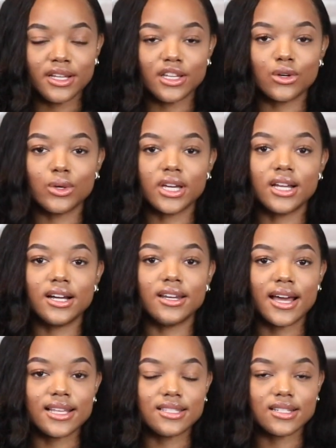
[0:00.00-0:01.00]
you'll get a
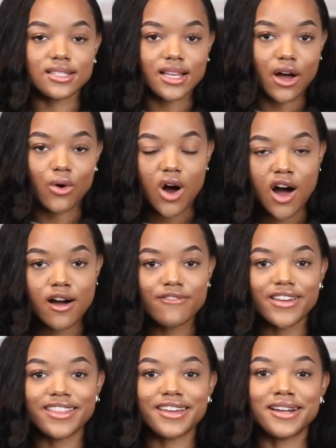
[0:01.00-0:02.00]
nice discount off
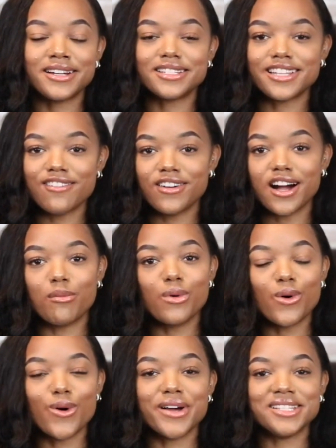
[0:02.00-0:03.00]
and then save a couple
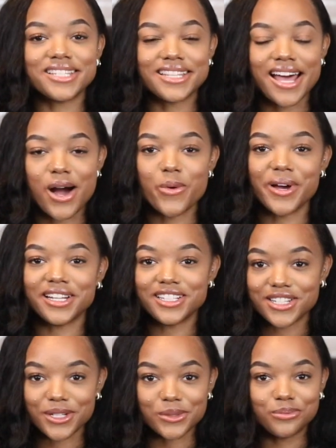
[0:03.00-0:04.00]
coins that way
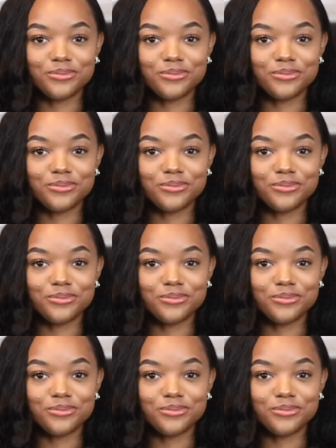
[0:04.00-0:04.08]
too.